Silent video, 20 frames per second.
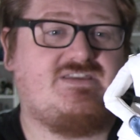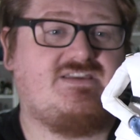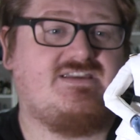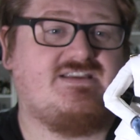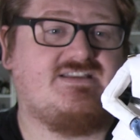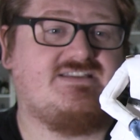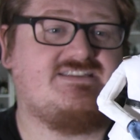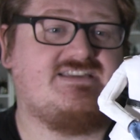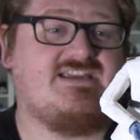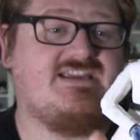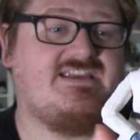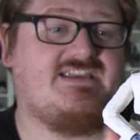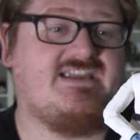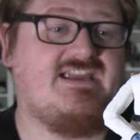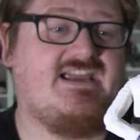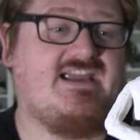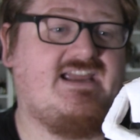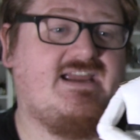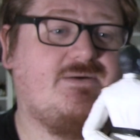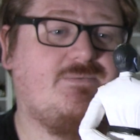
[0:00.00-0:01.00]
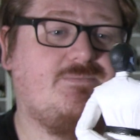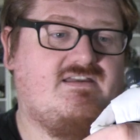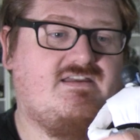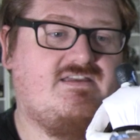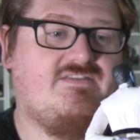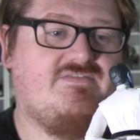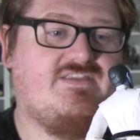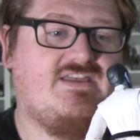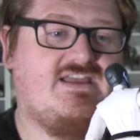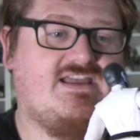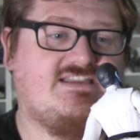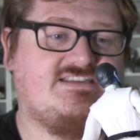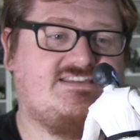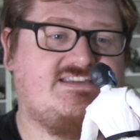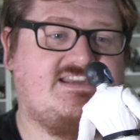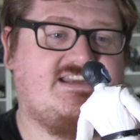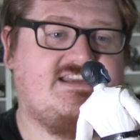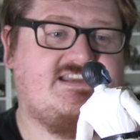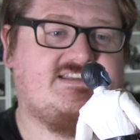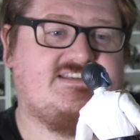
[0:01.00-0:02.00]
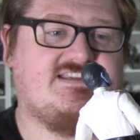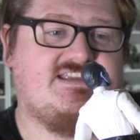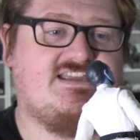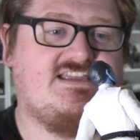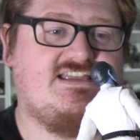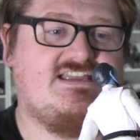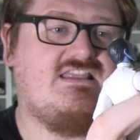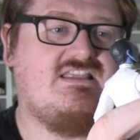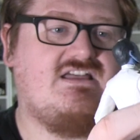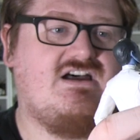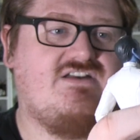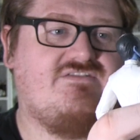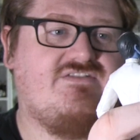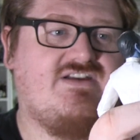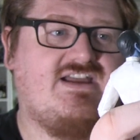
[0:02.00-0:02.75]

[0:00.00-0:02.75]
You can take it out, and there's his live